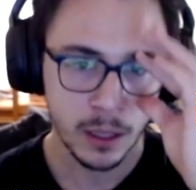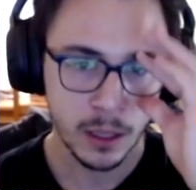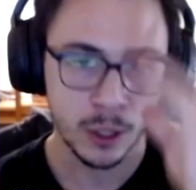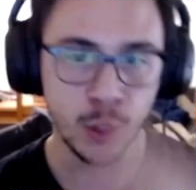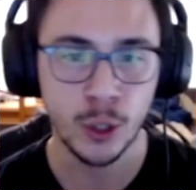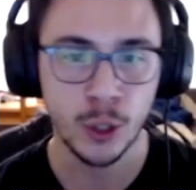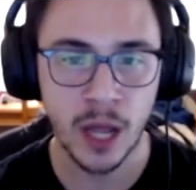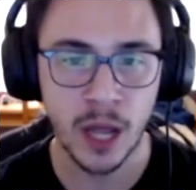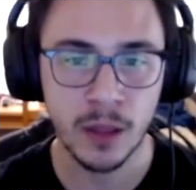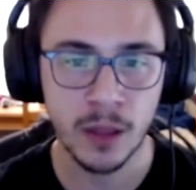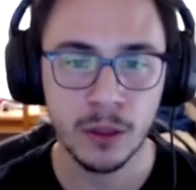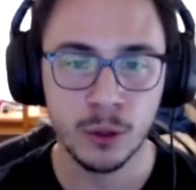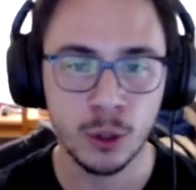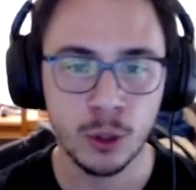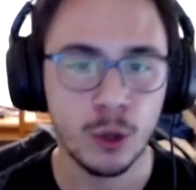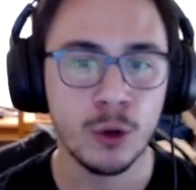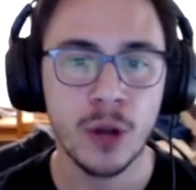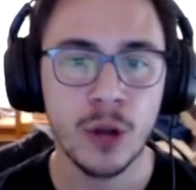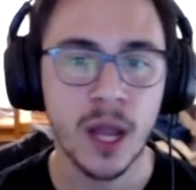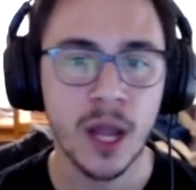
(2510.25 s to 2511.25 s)
You're not
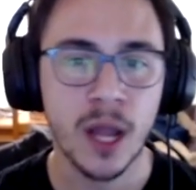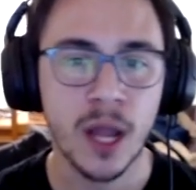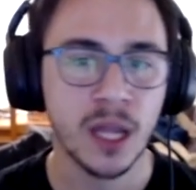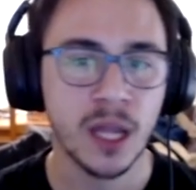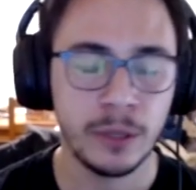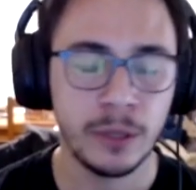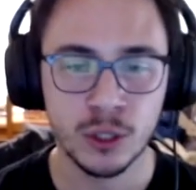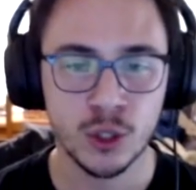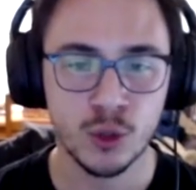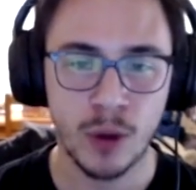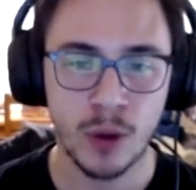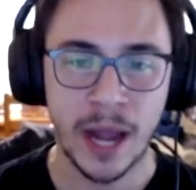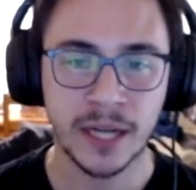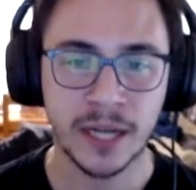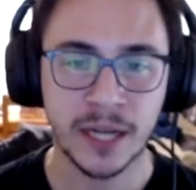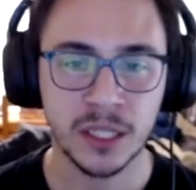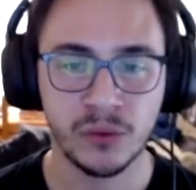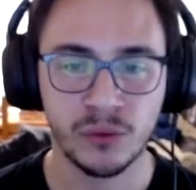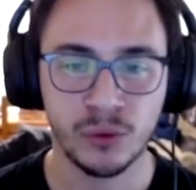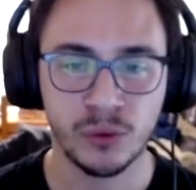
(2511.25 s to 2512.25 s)
going to be
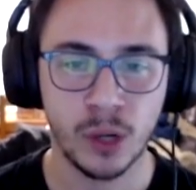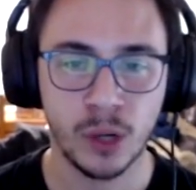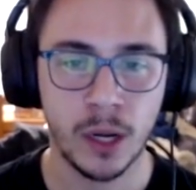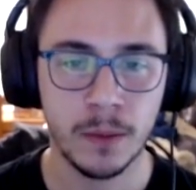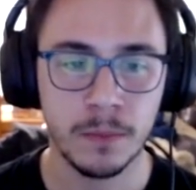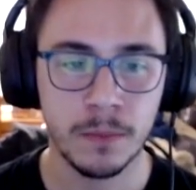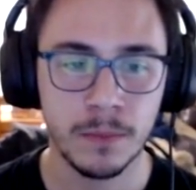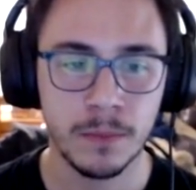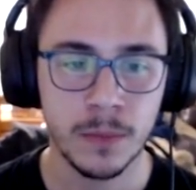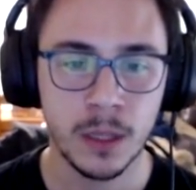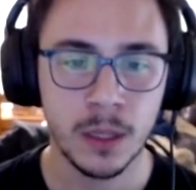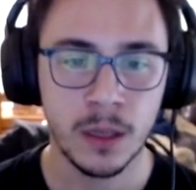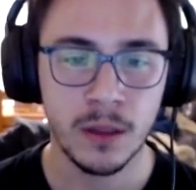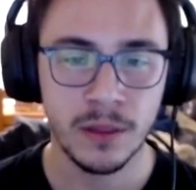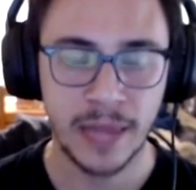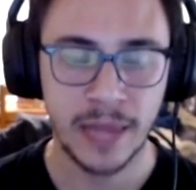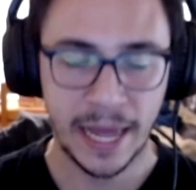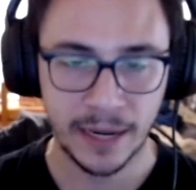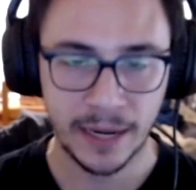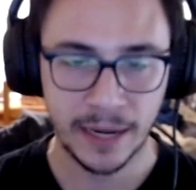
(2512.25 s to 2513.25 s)
distracting from
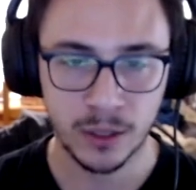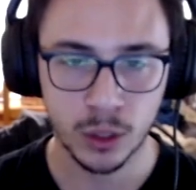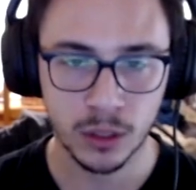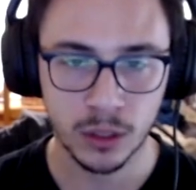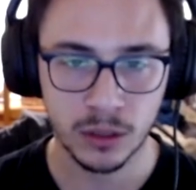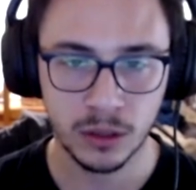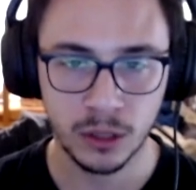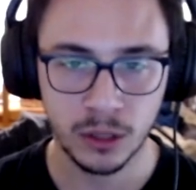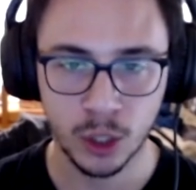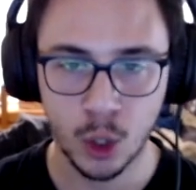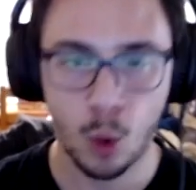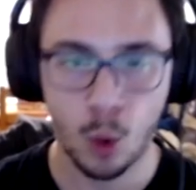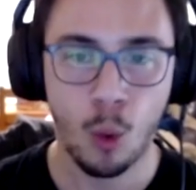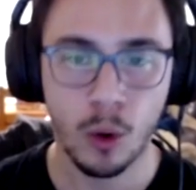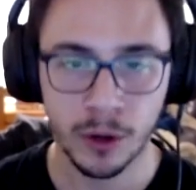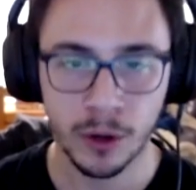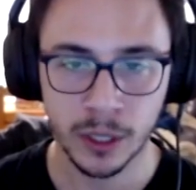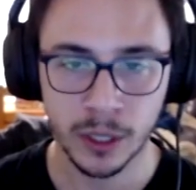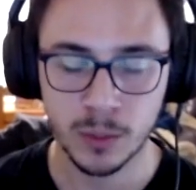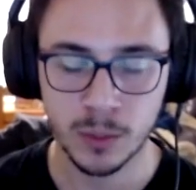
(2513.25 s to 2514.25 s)
the
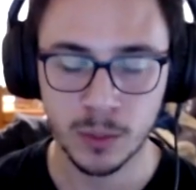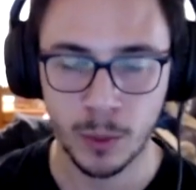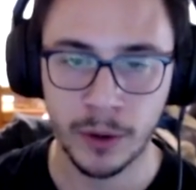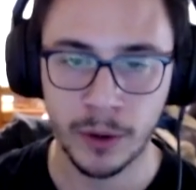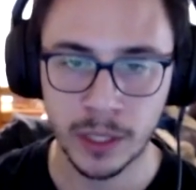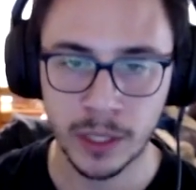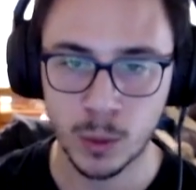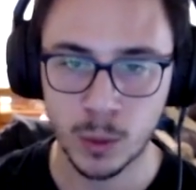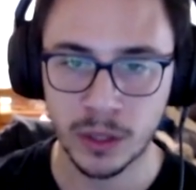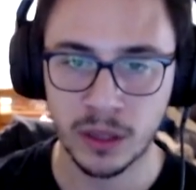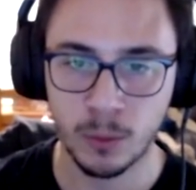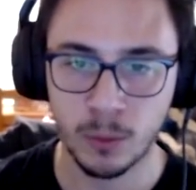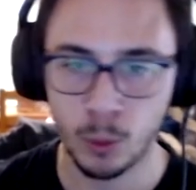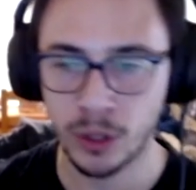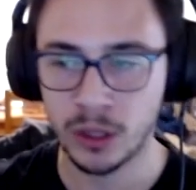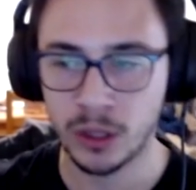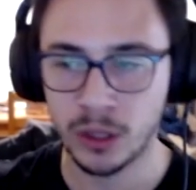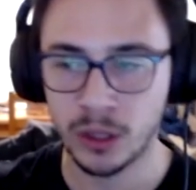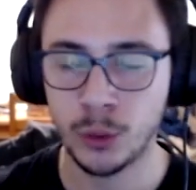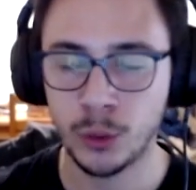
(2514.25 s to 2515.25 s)
core experience with
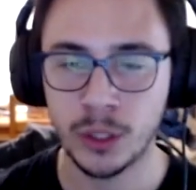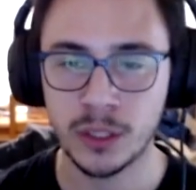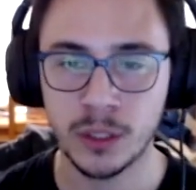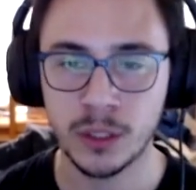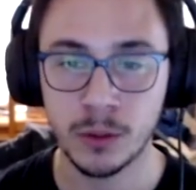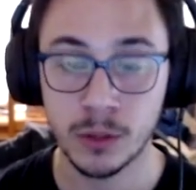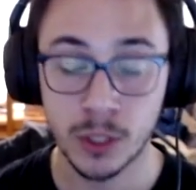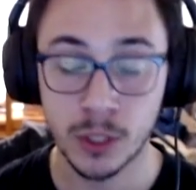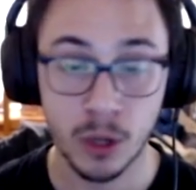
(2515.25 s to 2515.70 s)
the Looney Tunes.